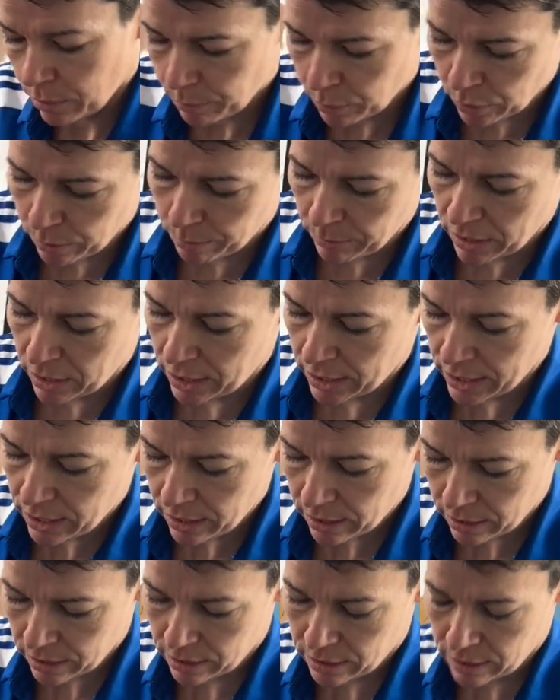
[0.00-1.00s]
put my
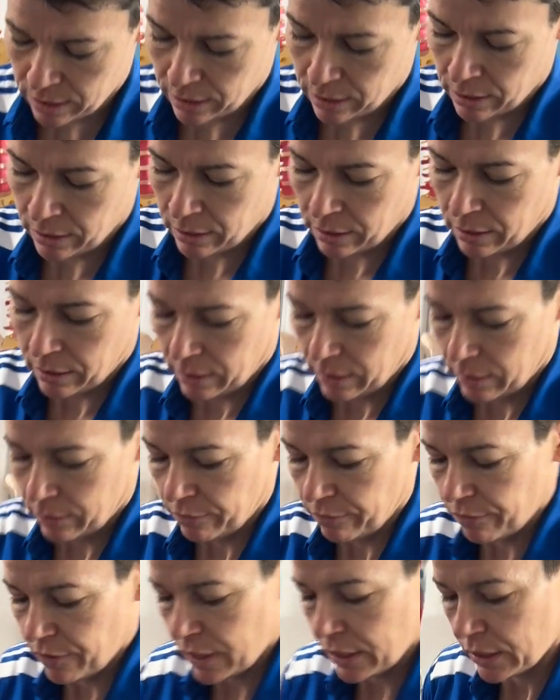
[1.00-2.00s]

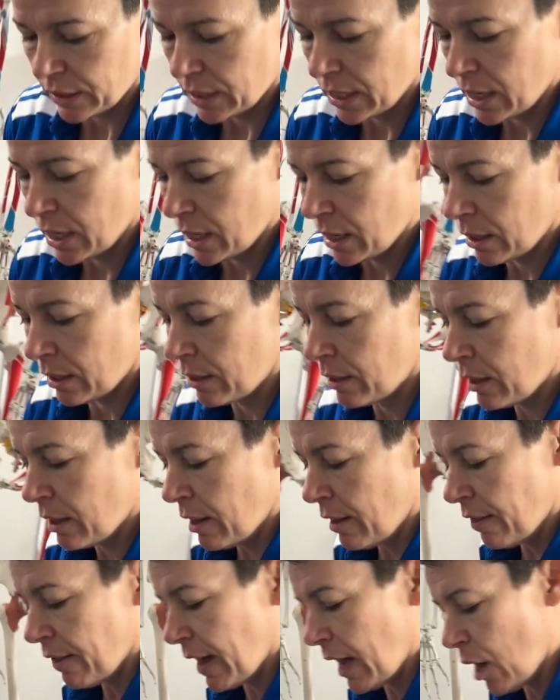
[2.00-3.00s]
fist here.
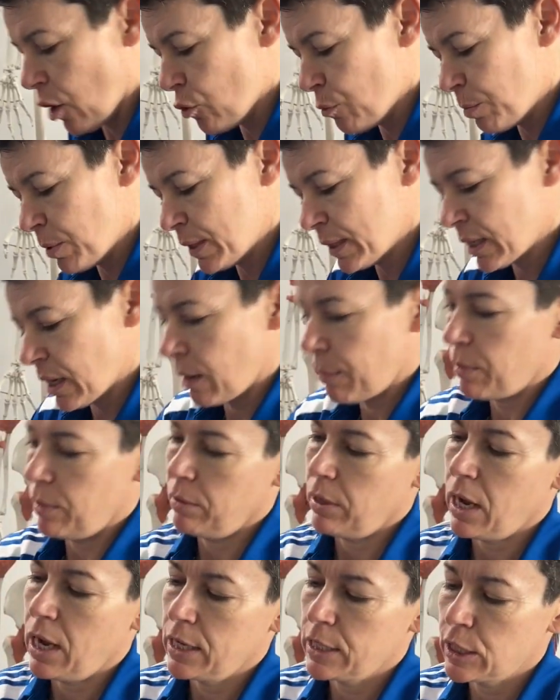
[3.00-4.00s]
That opens up
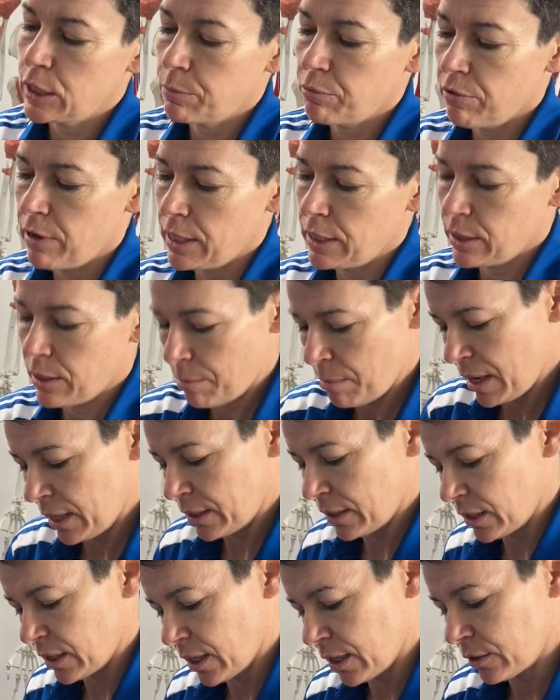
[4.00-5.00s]
and kind of spreads the
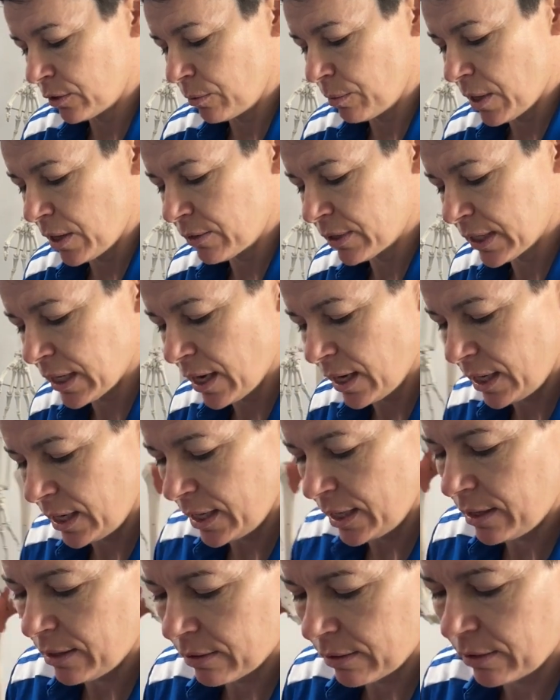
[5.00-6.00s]
metatarsal bone
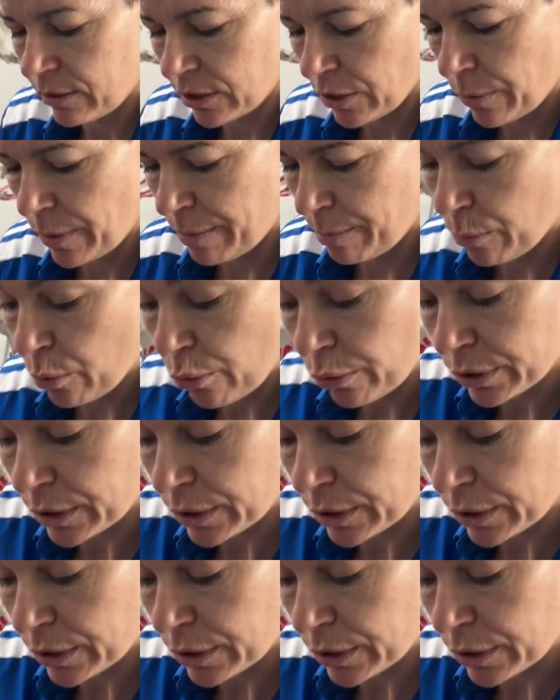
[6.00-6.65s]
slightly. So in more